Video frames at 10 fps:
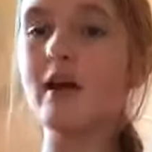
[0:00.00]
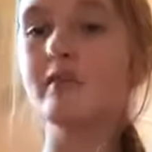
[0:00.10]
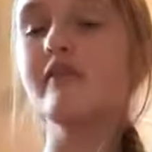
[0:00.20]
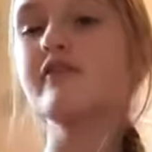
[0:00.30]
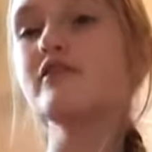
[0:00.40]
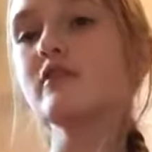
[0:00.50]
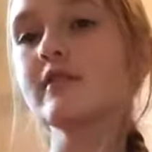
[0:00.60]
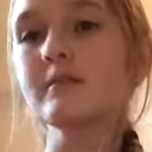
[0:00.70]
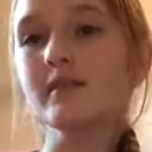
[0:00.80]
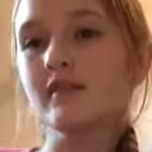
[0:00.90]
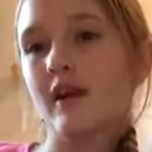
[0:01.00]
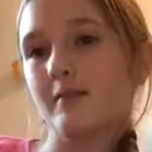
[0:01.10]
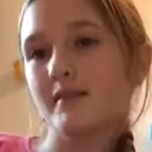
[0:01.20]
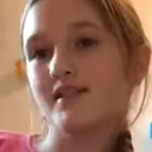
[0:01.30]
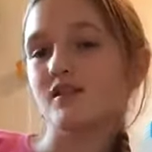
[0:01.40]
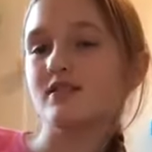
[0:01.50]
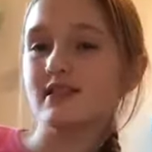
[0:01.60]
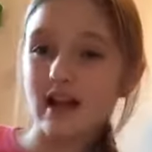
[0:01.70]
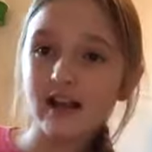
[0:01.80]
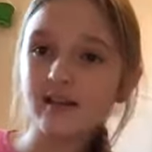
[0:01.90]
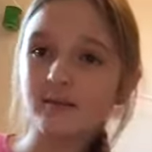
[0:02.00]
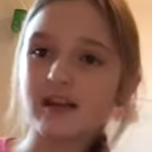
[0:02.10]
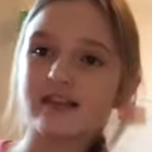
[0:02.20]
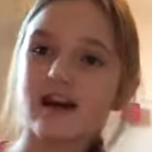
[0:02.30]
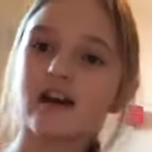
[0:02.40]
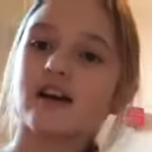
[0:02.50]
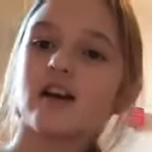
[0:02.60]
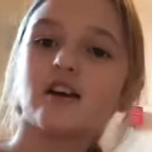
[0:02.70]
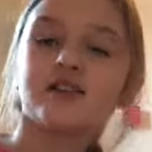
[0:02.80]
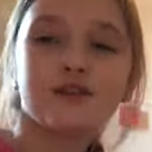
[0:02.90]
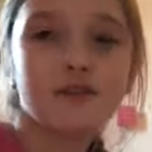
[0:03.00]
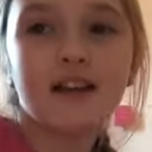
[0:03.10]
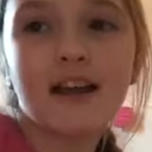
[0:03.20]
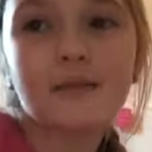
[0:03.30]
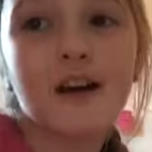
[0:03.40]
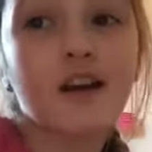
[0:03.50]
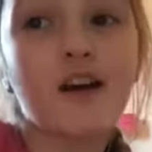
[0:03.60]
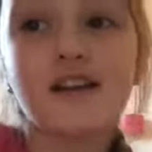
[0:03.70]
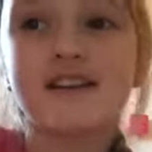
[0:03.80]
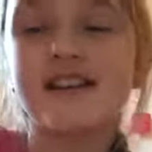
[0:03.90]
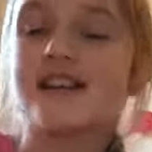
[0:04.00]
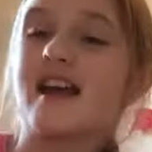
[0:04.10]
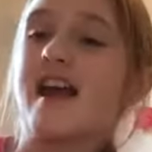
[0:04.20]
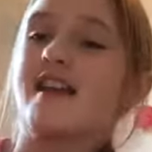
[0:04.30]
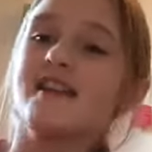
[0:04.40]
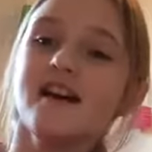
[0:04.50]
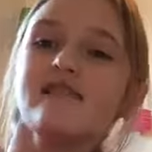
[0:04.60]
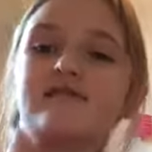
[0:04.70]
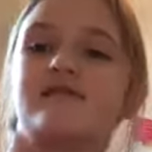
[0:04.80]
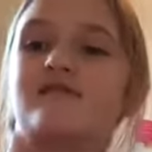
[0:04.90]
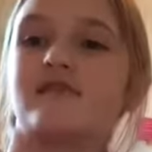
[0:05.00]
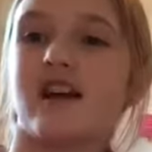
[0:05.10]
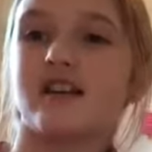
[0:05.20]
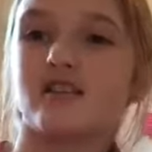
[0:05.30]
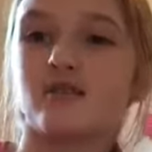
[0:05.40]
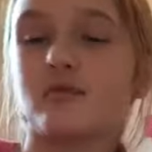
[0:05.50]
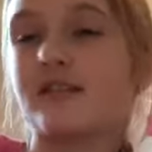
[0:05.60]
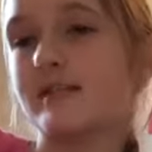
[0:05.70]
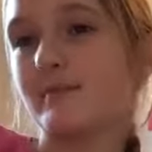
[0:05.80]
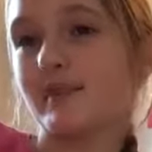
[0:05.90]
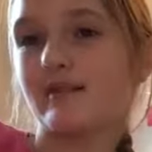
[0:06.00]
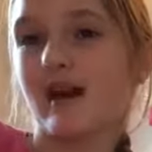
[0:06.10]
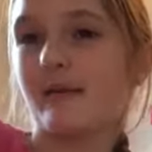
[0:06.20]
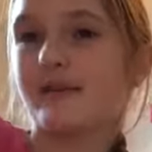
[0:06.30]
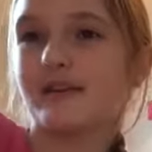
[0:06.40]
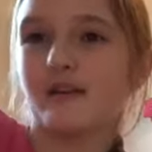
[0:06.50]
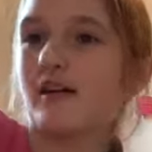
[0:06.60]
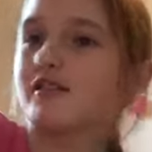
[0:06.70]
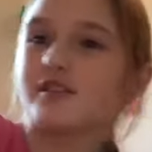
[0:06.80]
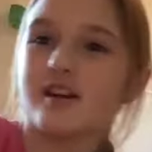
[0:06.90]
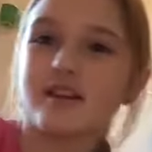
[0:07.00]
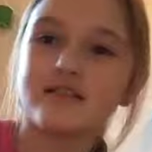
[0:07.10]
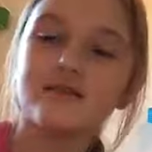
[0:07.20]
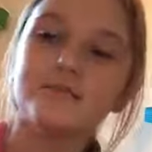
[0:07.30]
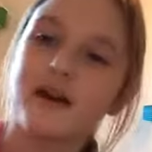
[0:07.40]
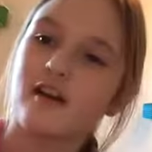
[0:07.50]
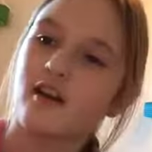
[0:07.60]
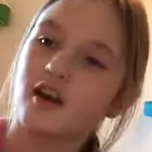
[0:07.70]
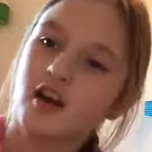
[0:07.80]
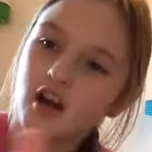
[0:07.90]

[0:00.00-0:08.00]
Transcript: but if you don't subscribe, it's just telling me that you don't like my content enough that you will subscribe, so I'll try to do better.